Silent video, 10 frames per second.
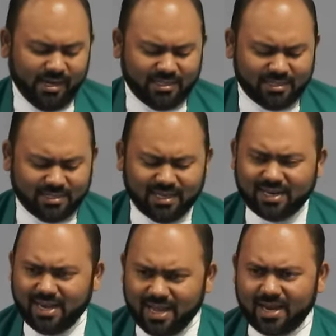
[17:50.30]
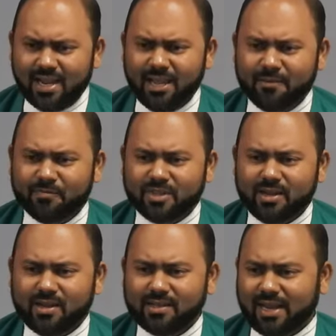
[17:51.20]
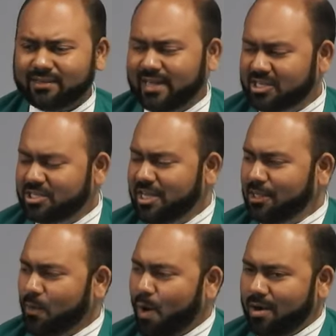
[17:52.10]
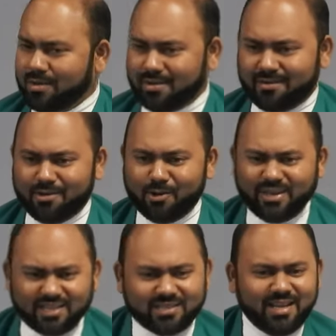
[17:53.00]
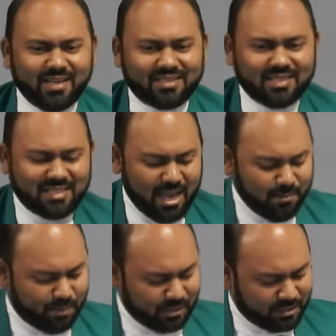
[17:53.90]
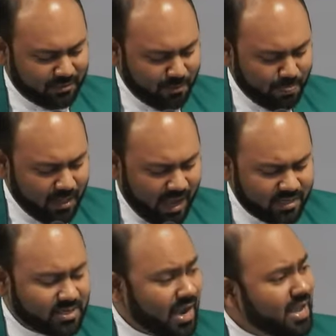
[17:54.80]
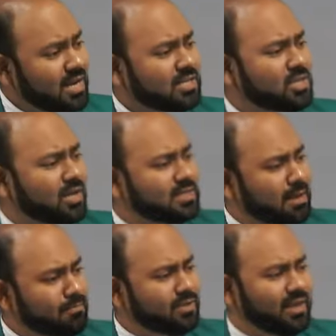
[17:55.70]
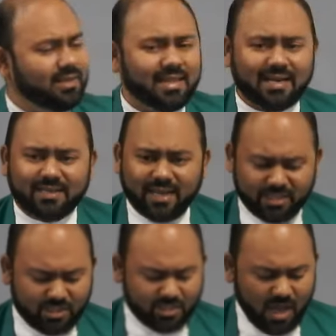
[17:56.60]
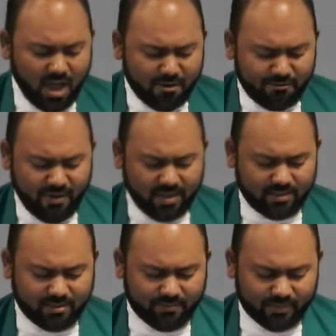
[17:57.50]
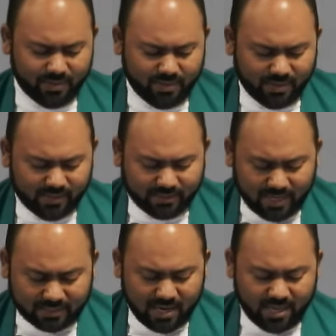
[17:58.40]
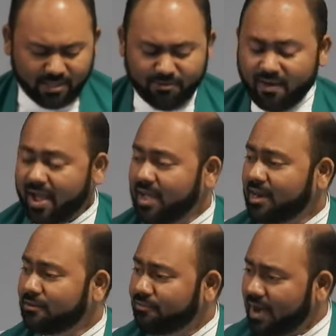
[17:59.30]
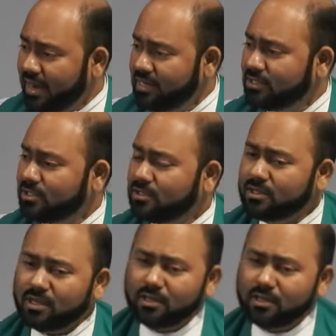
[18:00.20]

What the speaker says: It's clearly like testing the water, you know, testing his disciples. And trials are something that test our faith. Just like the fire refines